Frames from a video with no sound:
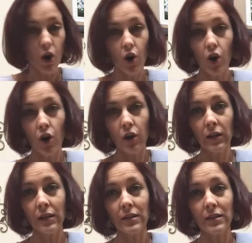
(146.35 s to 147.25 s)
on
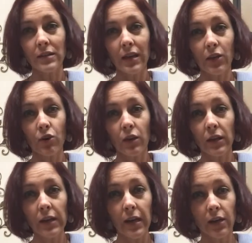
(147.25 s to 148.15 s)
the
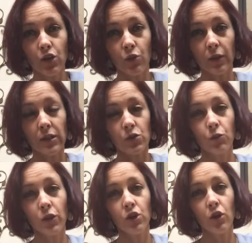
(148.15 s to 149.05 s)
sacroiliac joints,
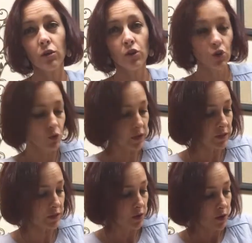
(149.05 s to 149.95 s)
which are the
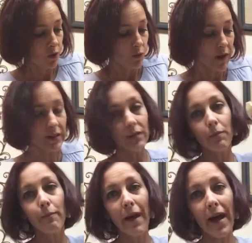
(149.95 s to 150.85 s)
joints right at
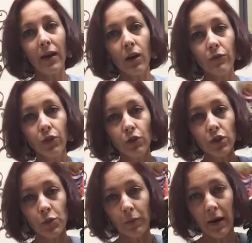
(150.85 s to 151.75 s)
the back of your
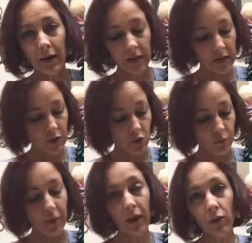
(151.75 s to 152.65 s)
spine and
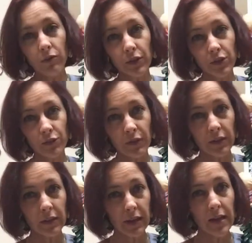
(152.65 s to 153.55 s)
your pelvis,
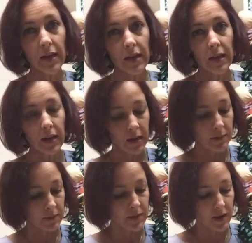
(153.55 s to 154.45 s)
really,
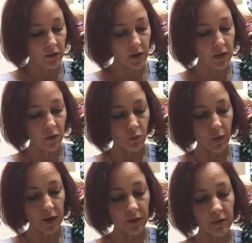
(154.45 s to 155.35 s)
down here
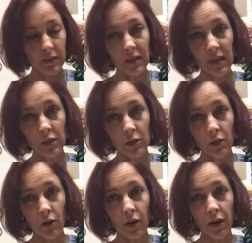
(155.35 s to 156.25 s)
where these
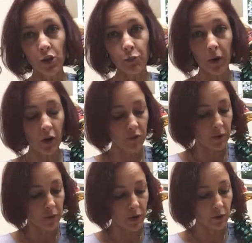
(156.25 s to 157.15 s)
large
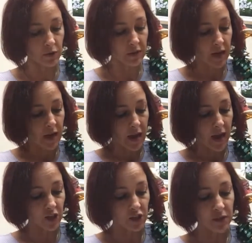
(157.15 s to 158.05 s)
pelvic bones
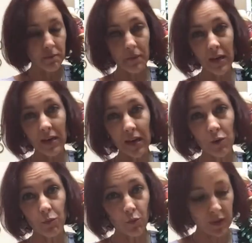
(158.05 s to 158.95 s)
actually meet
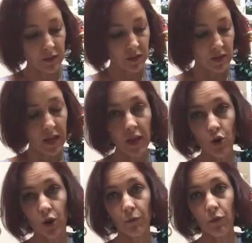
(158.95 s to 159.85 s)
up with the
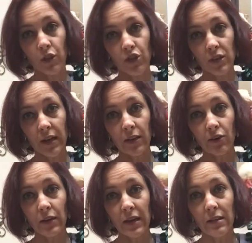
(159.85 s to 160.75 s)
sacrum, which is
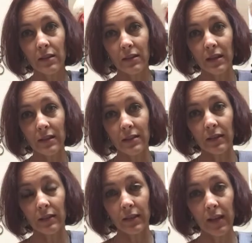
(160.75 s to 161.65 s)
underneath
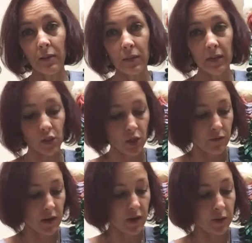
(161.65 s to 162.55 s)
these ligaments
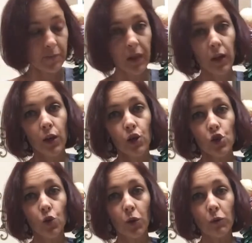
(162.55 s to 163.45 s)
over here.
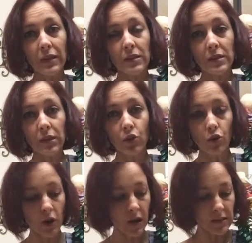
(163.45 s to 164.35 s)
So when we sit
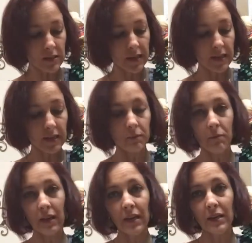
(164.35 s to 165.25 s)
cross-legged,
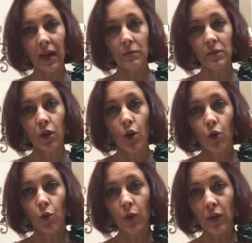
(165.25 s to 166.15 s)
many times
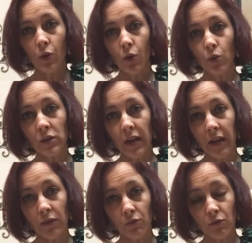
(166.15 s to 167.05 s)
we cause
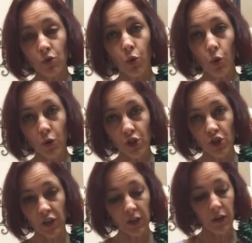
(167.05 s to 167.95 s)
a
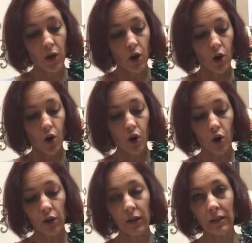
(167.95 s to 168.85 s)
torsion
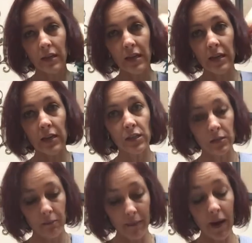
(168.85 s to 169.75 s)
on
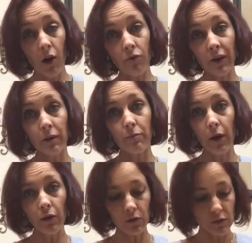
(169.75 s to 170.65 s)
these pelvic
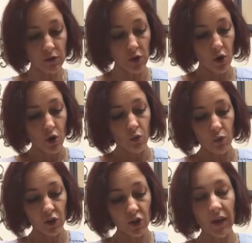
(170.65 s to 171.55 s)
bones,
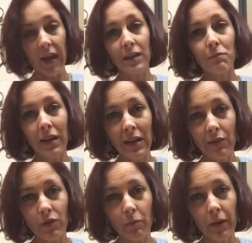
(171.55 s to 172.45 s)
which again,
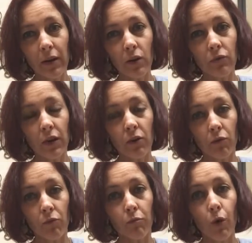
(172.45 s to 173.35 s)
many of the pelvic
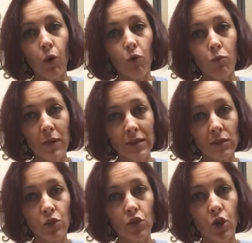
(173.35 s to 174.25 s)
bone
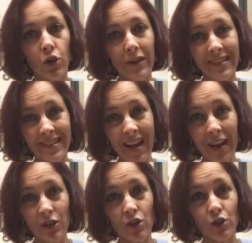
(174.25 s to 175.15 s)
muscles are
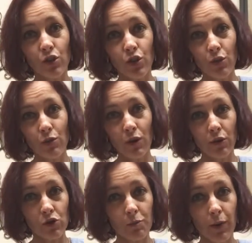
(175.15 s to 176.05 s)
attached to
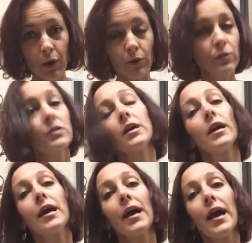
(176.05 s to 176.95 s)
those bones.
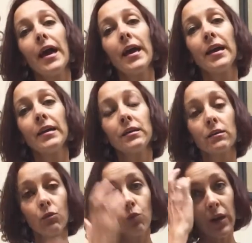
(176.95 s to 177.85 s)

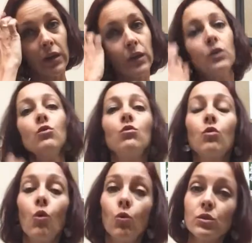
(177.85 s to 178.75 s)
And when you
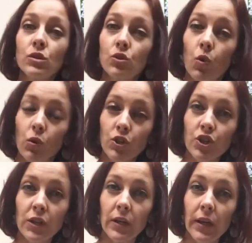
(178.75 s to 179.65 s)
cause a
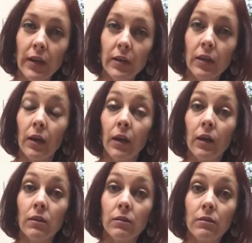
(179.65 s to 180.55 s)
torsion in
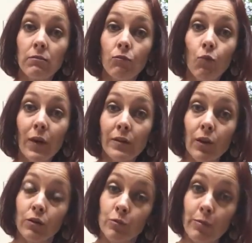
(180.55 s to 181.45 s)
where those